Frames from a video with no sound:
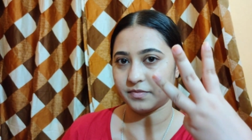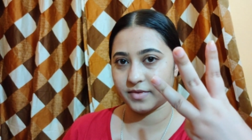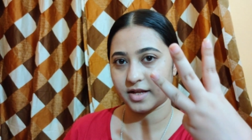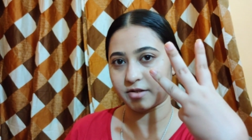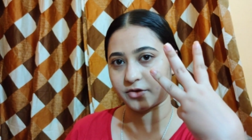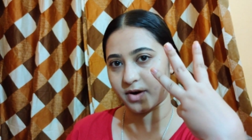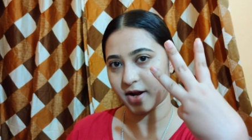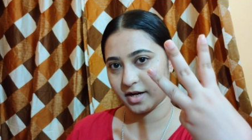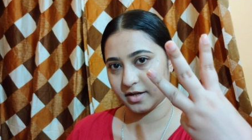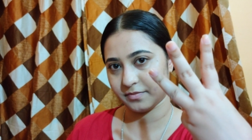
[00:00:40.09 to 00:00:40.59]

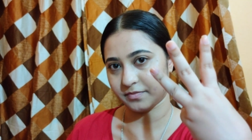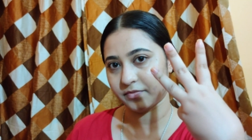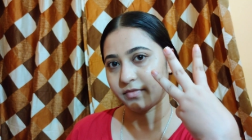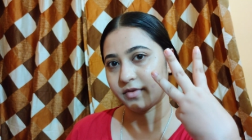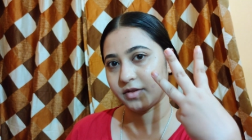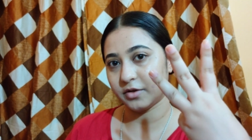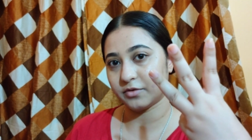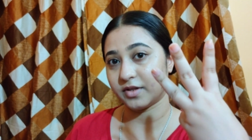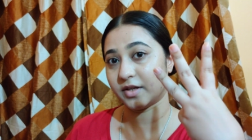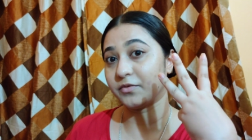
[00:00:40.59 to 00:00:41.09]
That's right,
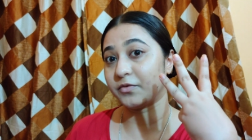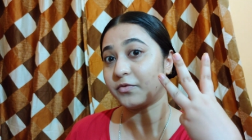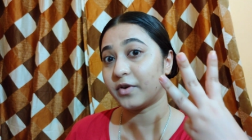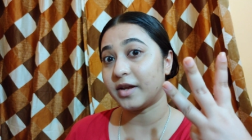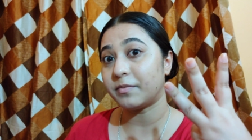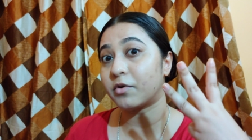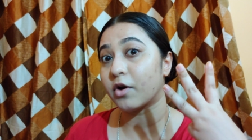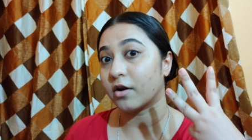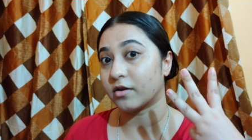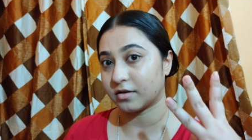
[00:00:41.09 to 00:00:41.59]
using
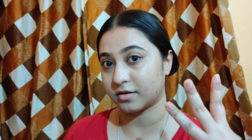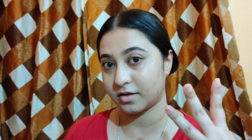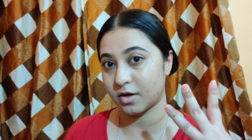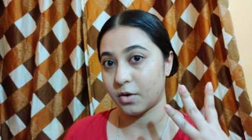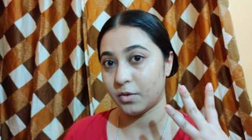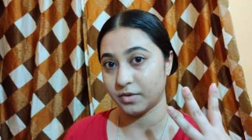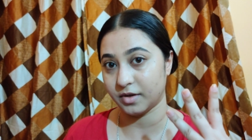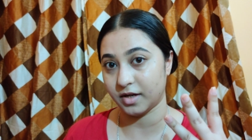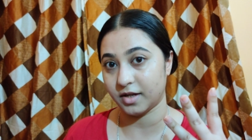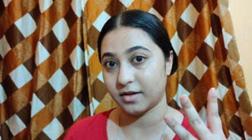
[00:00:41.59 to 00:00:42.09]
free products
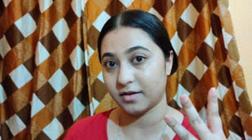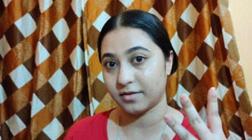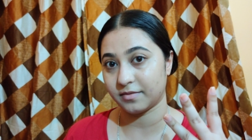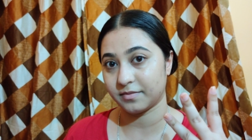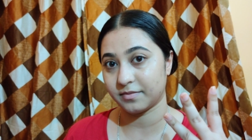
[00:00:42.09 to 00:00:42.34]
only.